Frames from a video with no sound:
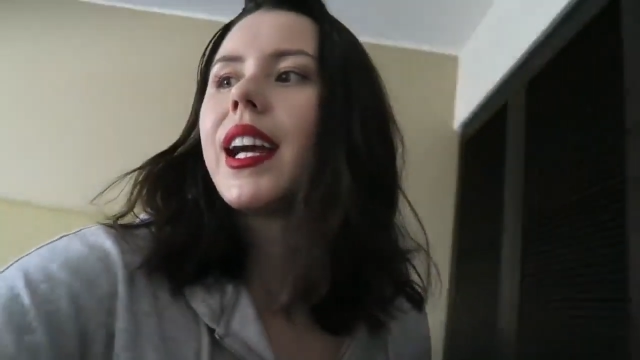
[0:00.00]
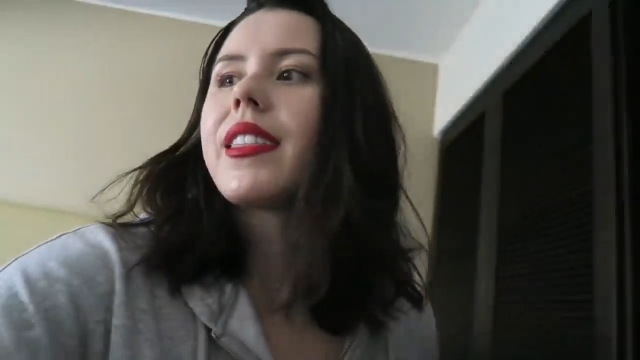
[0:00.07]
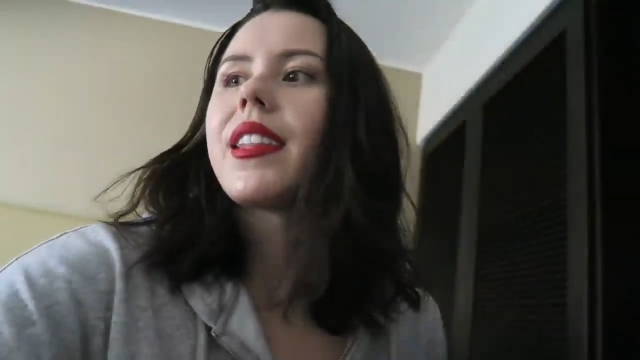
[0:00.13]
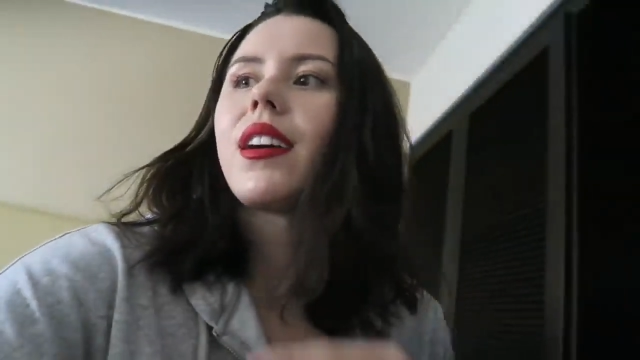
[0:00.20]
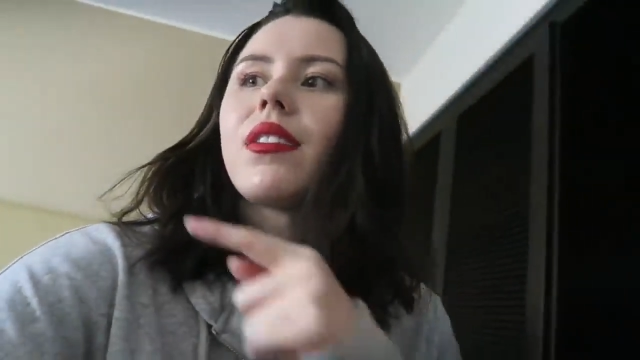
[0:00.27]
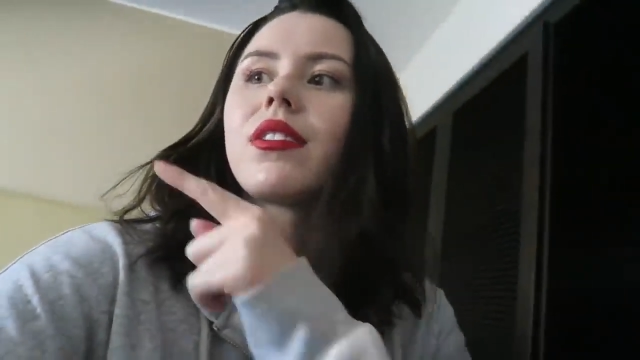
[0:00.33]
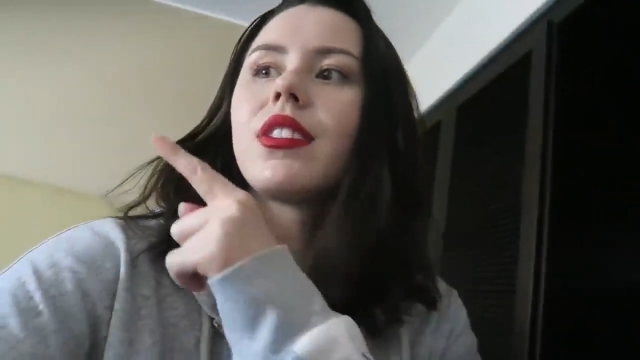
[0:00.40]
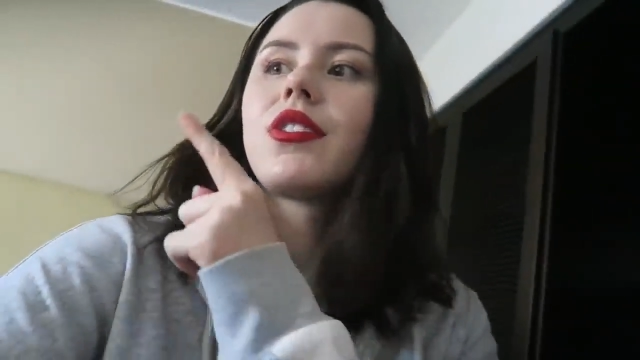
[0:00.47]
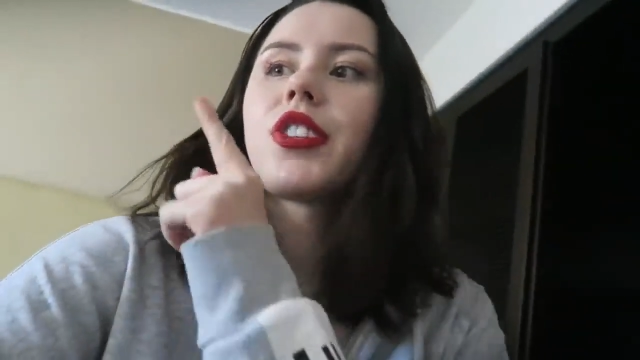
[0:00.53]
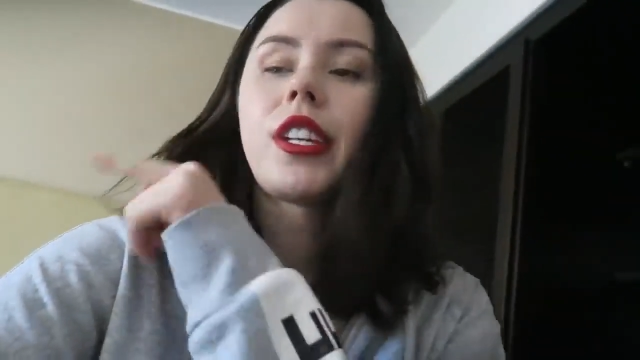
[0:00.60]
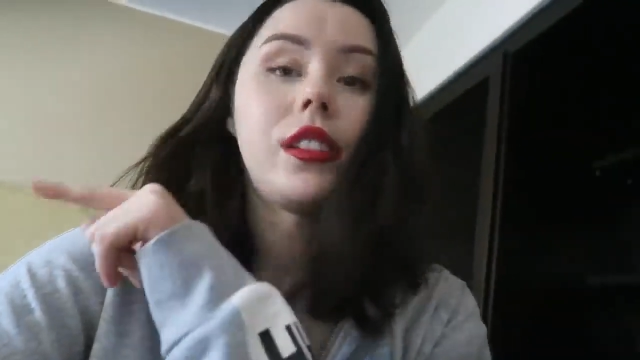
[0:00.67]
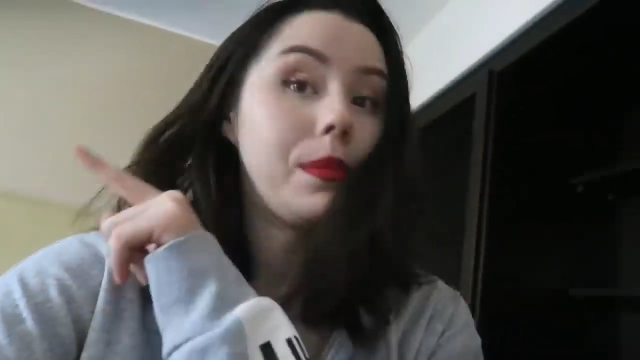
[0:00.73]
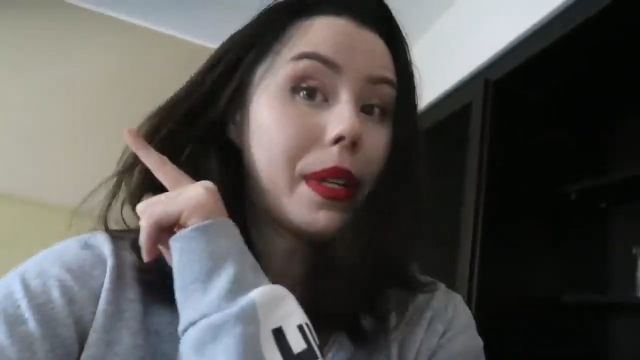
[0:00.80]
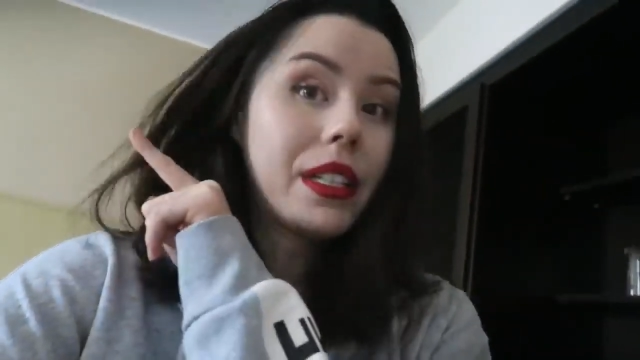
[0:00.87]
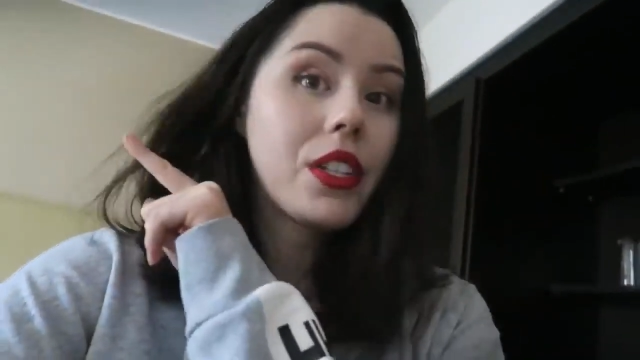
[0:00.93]
And now the
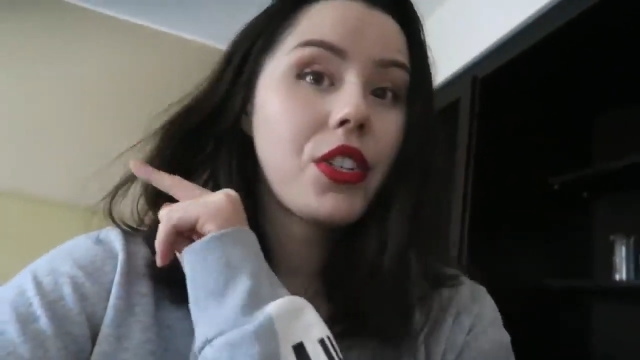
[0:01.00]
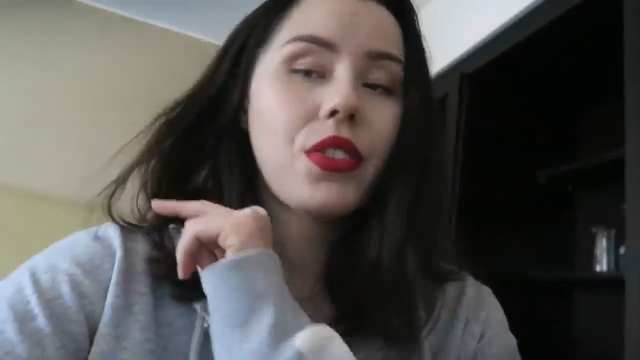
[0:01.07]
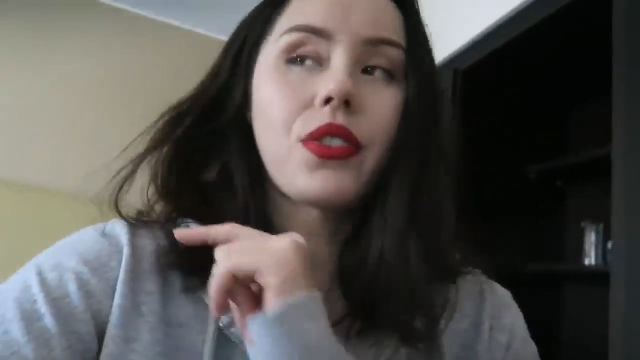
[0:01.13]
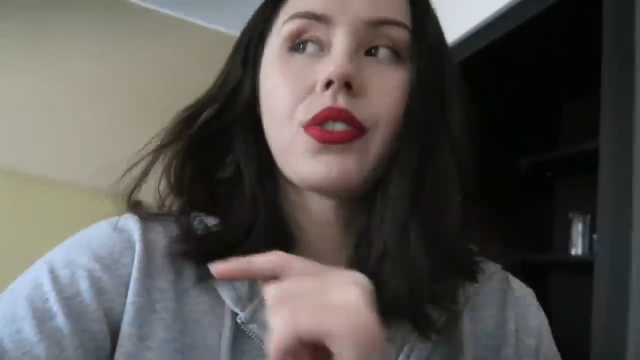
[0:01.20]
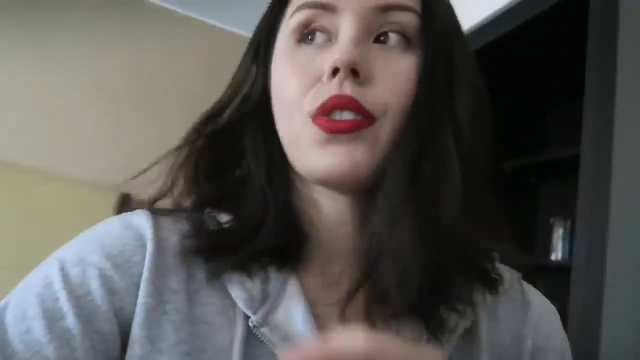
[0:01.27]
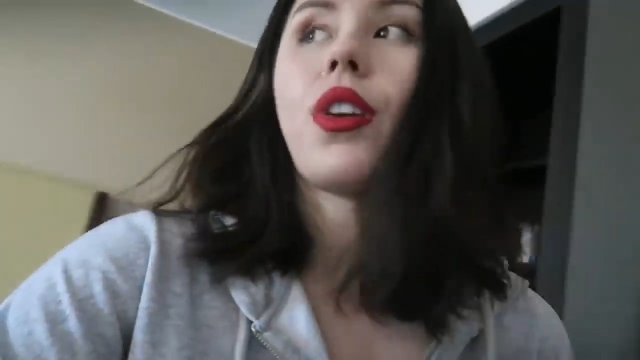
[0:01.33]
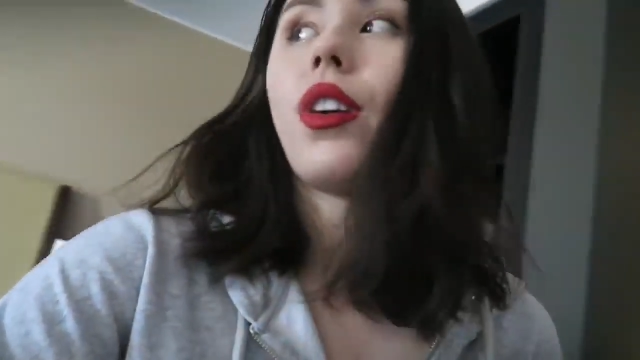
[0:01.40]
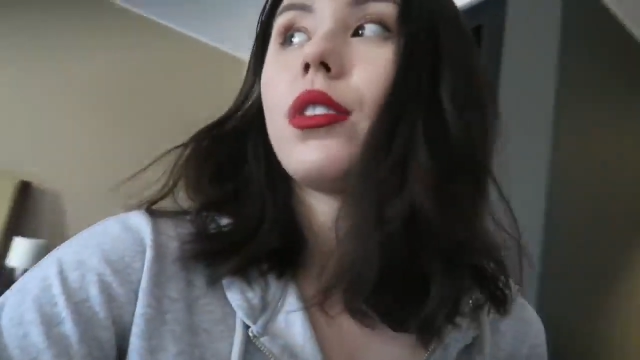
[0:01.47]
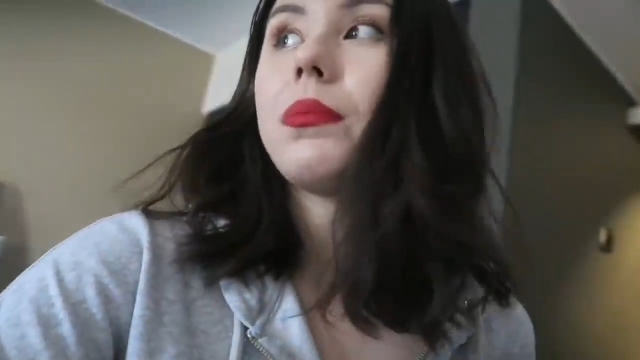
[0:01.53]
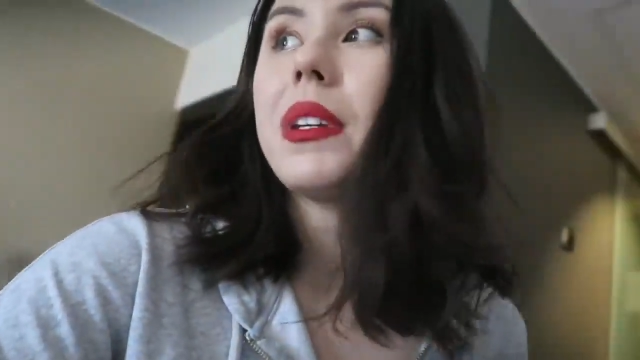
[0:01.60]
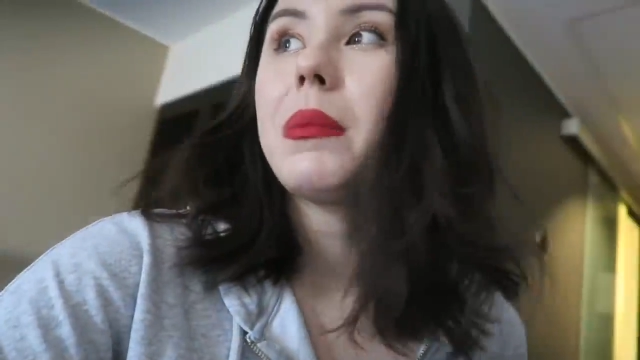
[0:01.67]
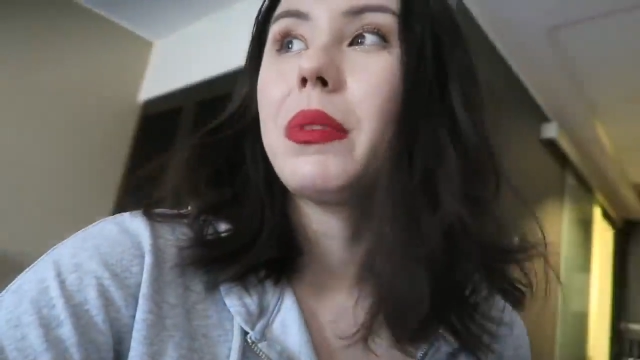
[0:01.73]
general manager just called